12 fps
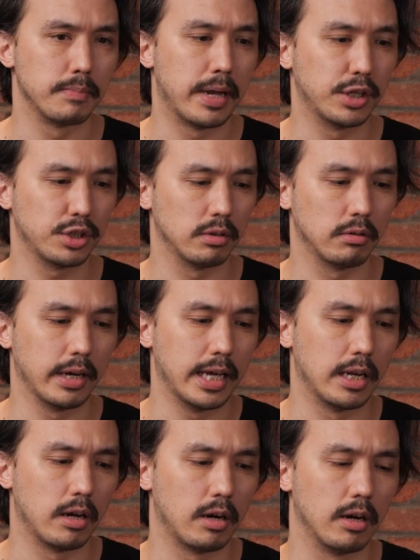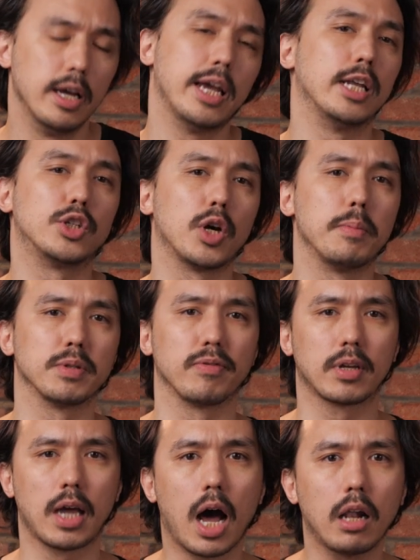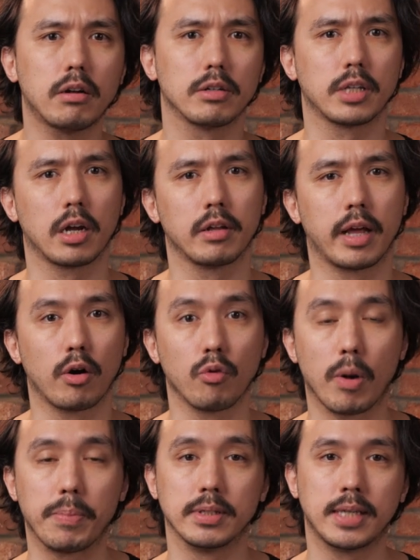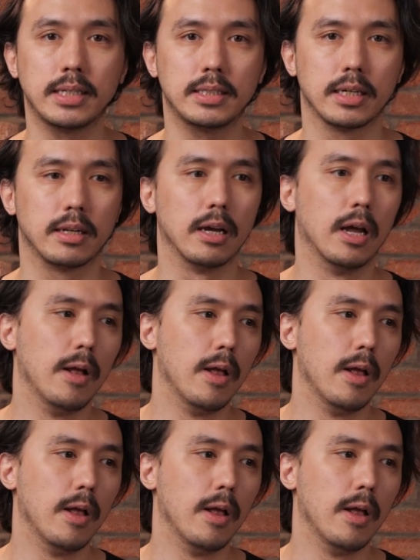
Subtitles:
dimensional in terms of the colors that are represented.